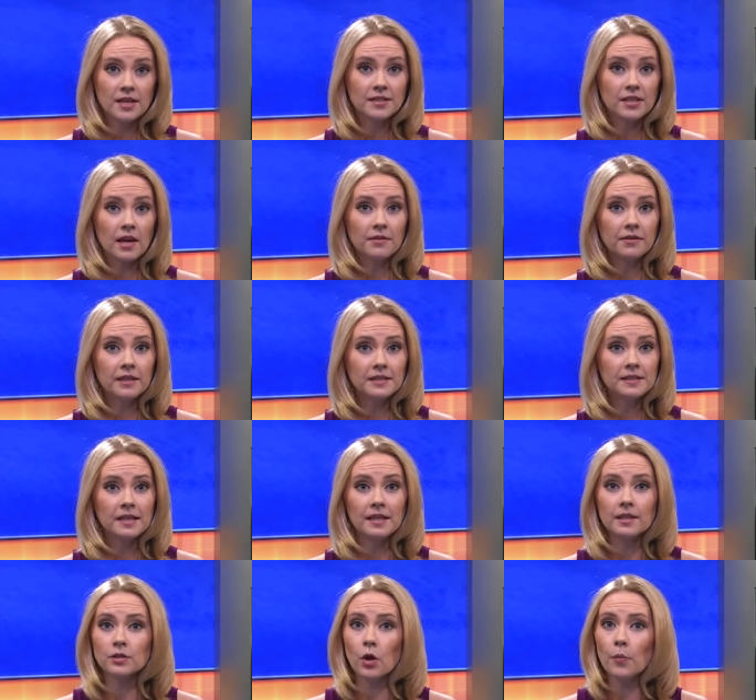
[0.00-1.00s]
Dove
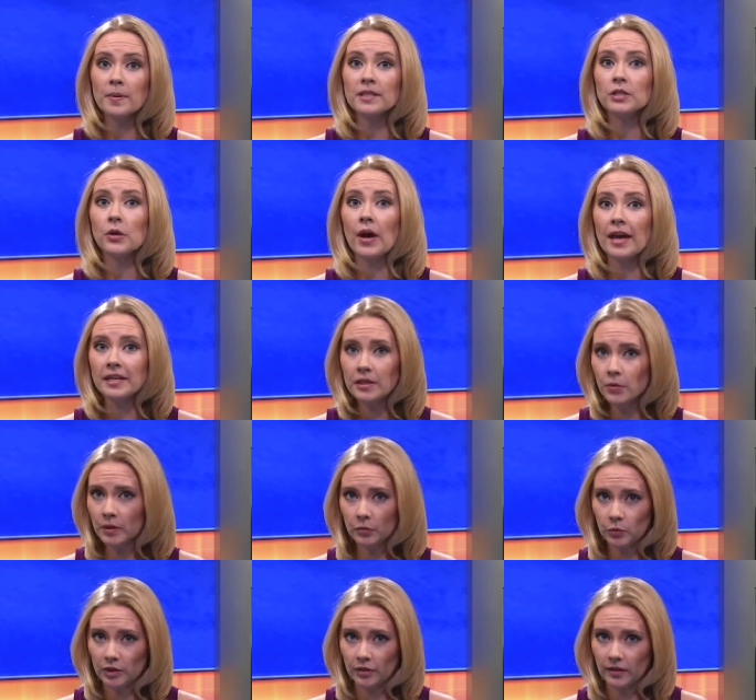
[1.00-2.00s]
hunting is open to
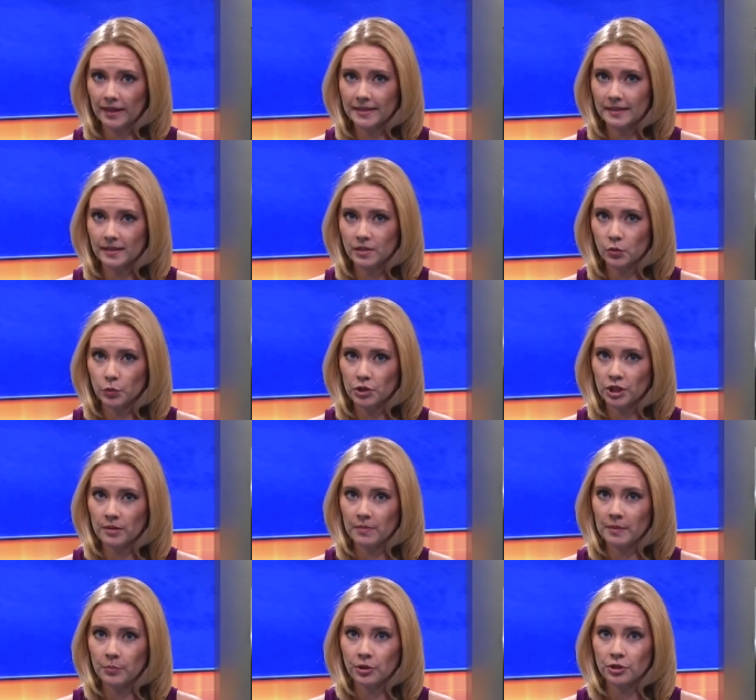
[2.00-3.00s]
anyone with a license, which can
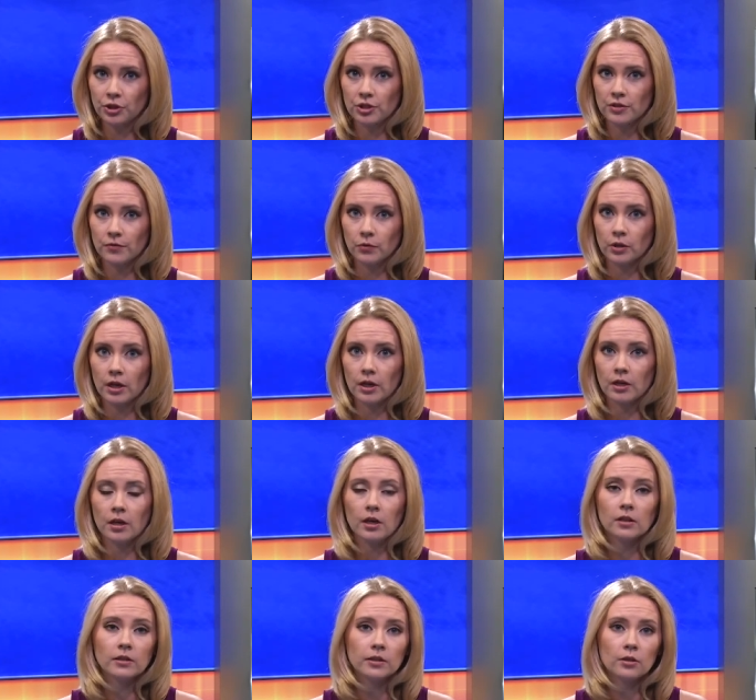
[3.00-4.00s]
be purchased for
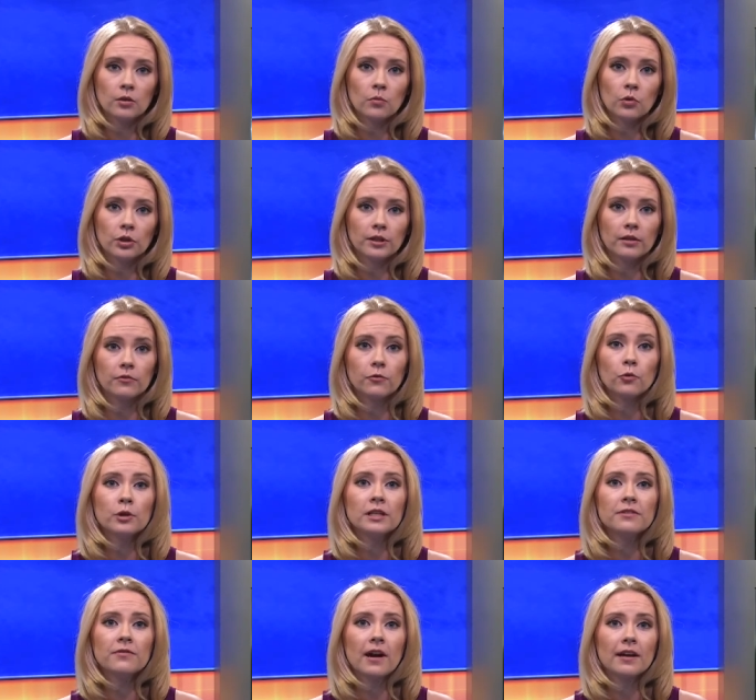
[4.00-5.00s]
a little more than
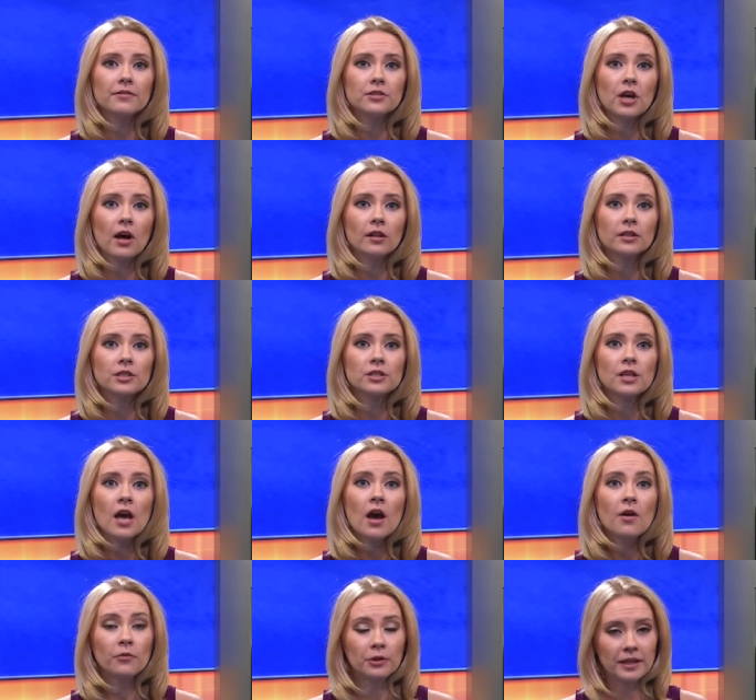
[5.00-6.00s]
$45
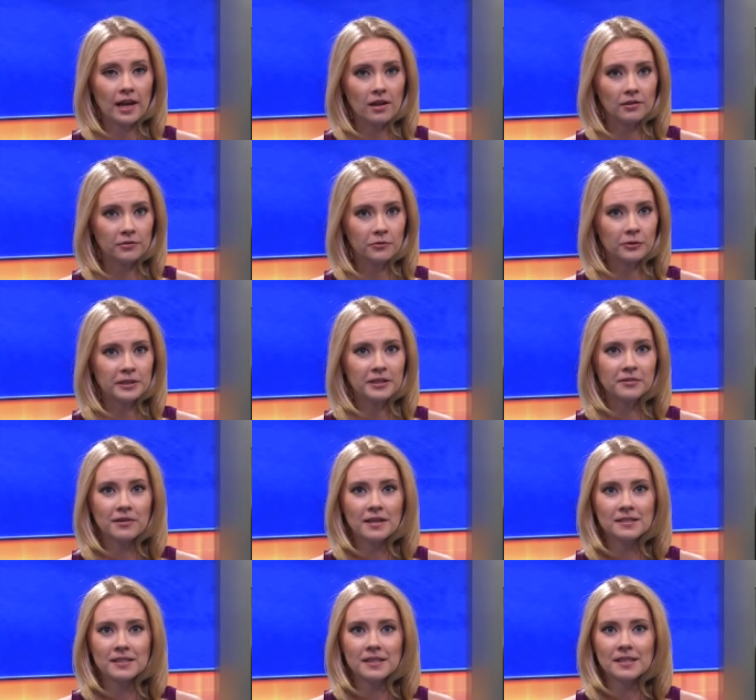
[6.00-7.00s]
for California
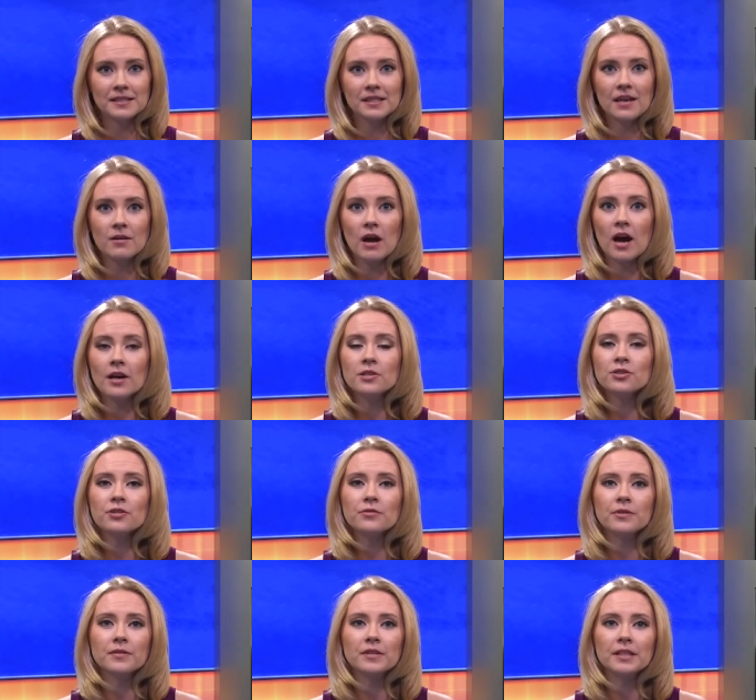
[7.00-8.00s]
residents and
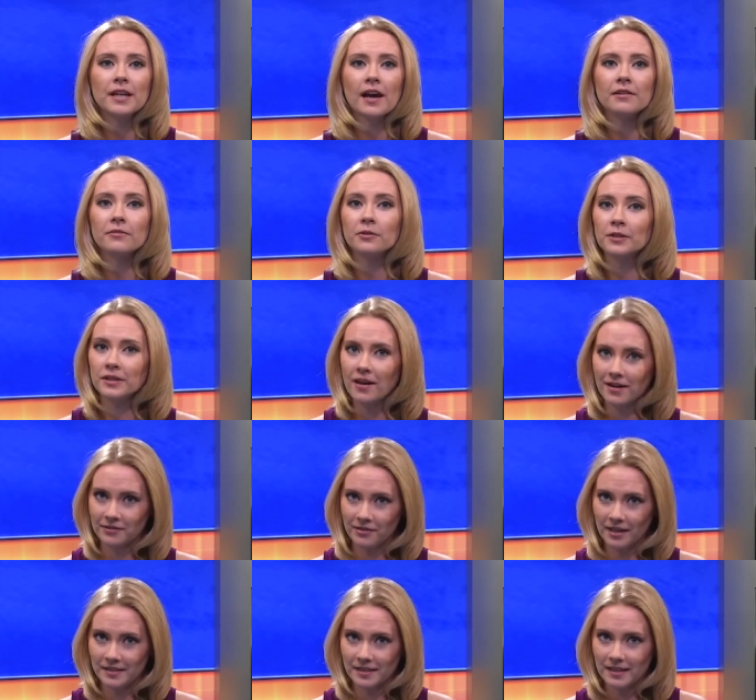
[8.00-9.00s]
$159 for
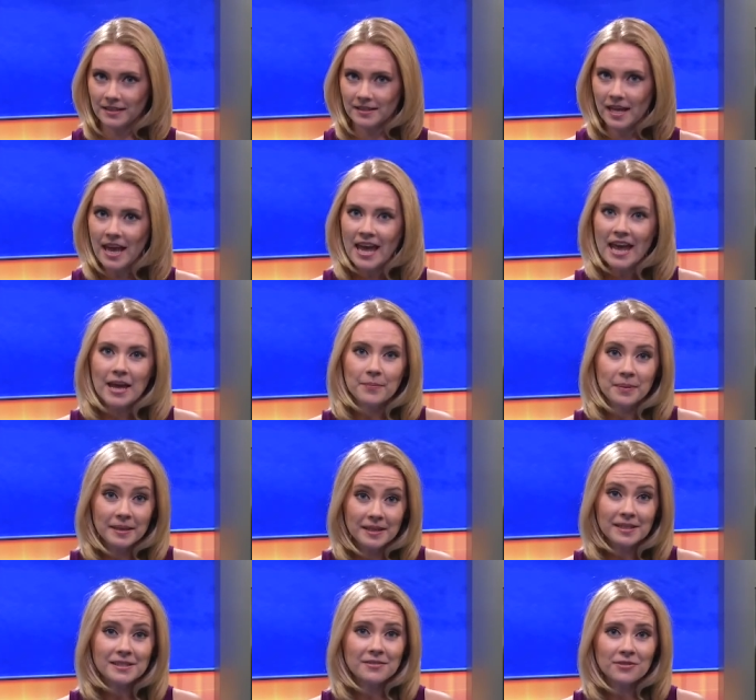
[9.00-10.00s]
non-residents. And
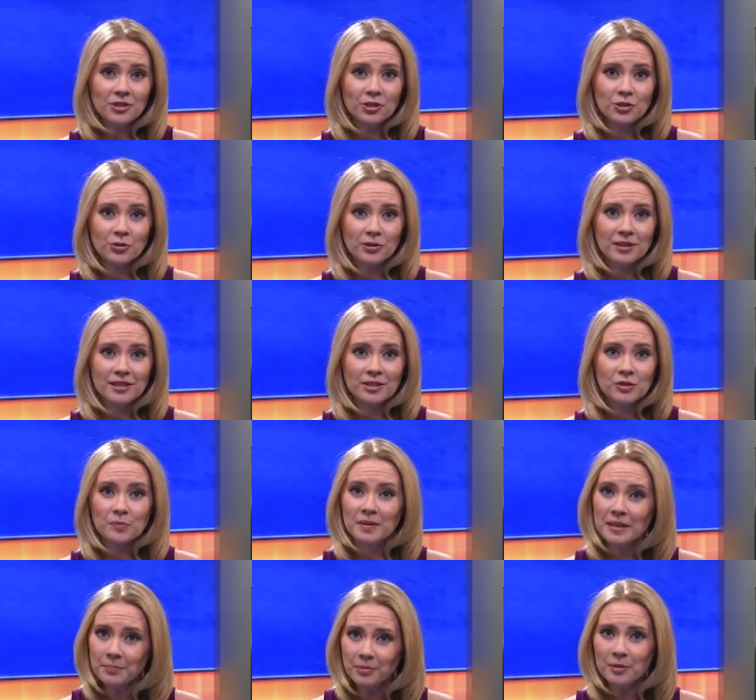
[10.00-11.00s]
because of the shortage,
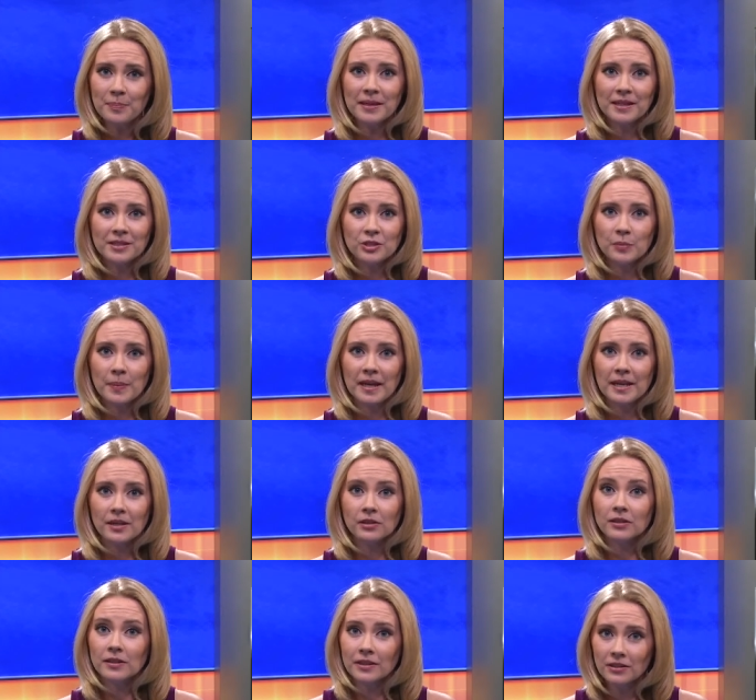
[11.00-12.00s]
be prepared to pay
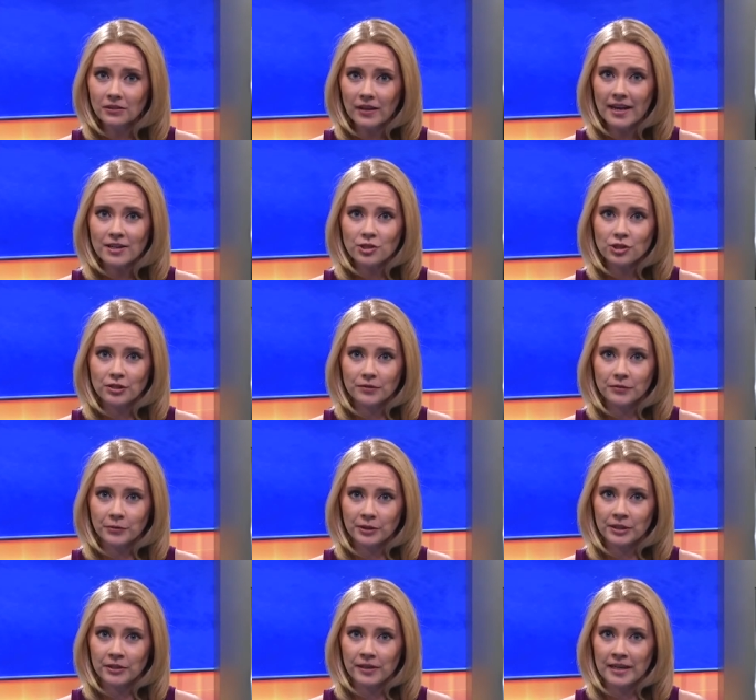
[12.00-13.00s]
a little extra
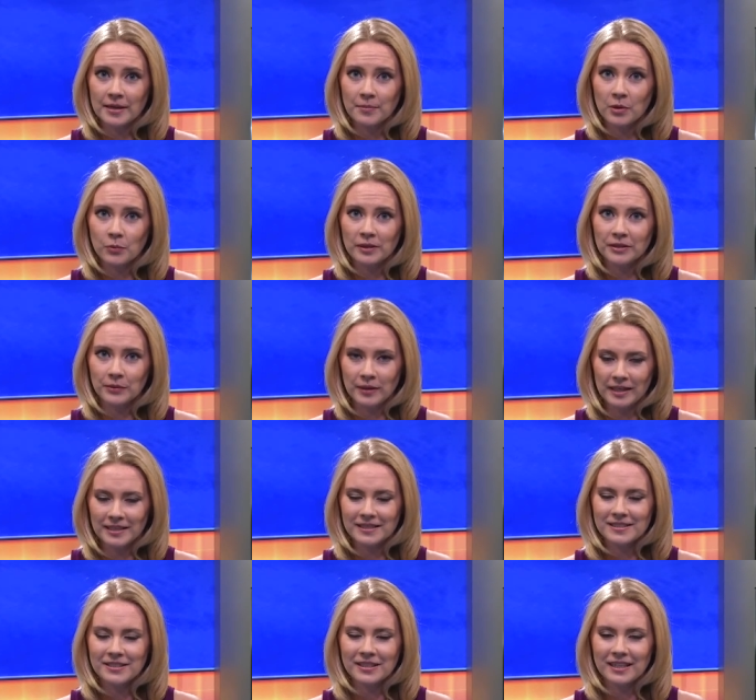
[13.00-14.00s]
for your ammo when you head
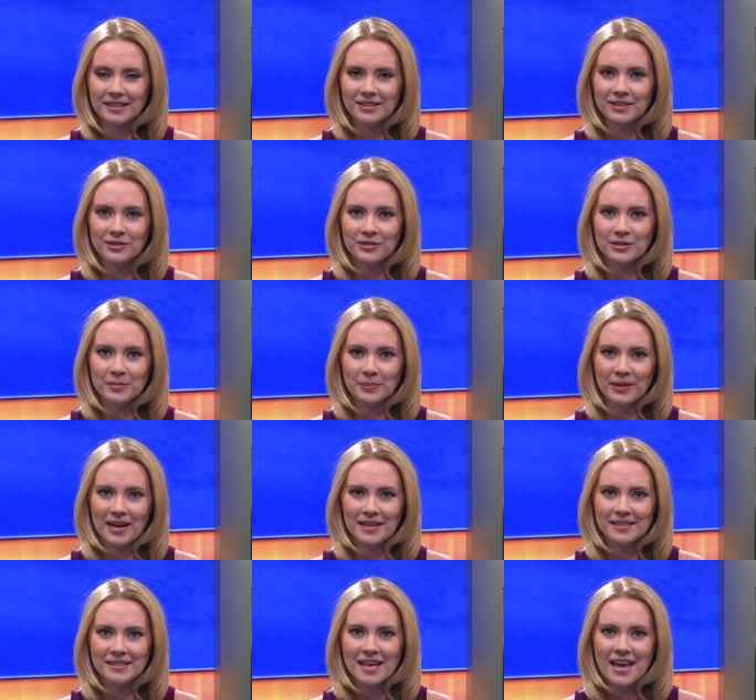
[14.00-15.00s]
in to get your
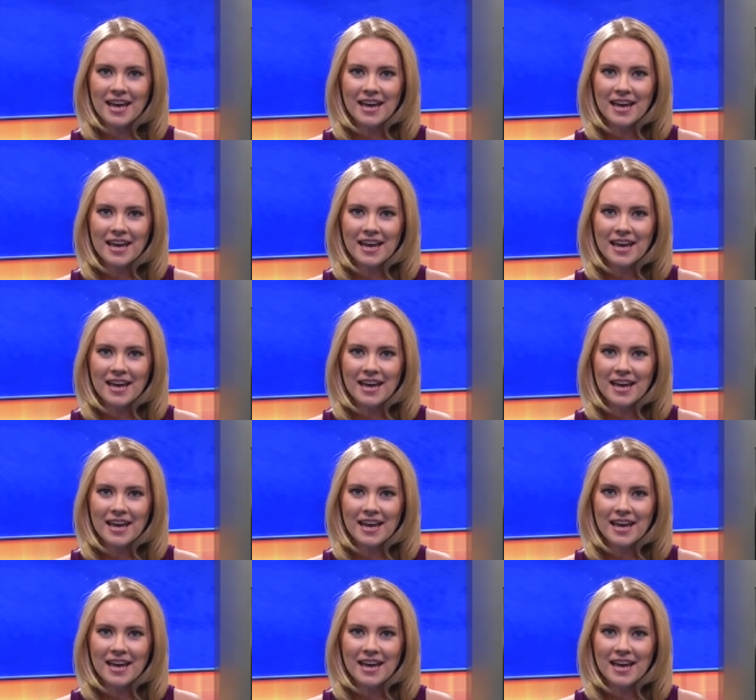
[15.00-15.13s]
supplies.